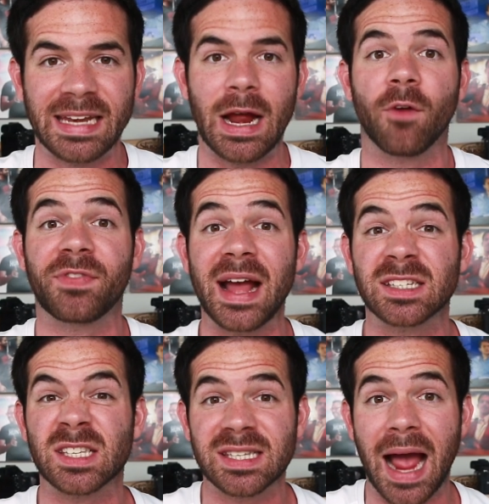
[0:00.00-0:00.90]
Now, if
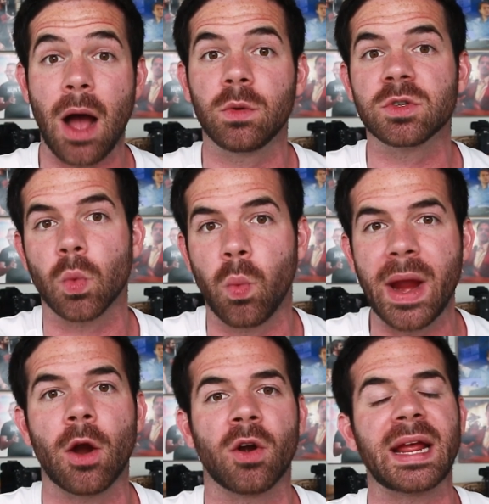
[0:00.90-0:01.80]
that sounds
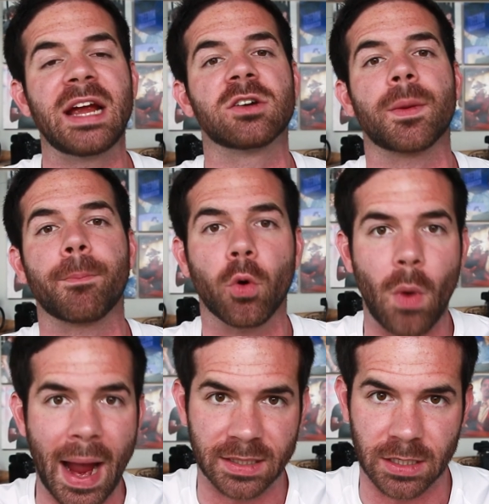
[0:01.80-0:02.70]
weird, here's a
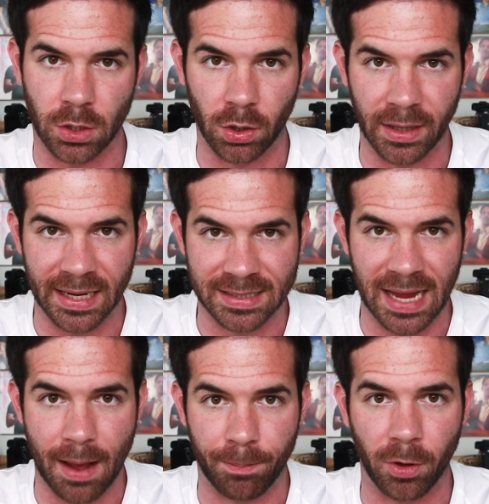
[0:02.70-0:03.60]
practical
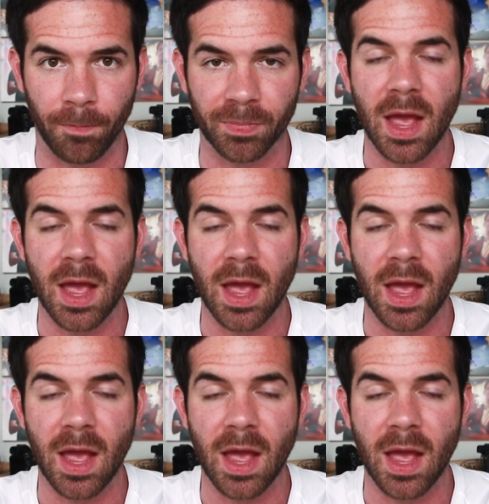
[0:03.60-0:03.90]
example.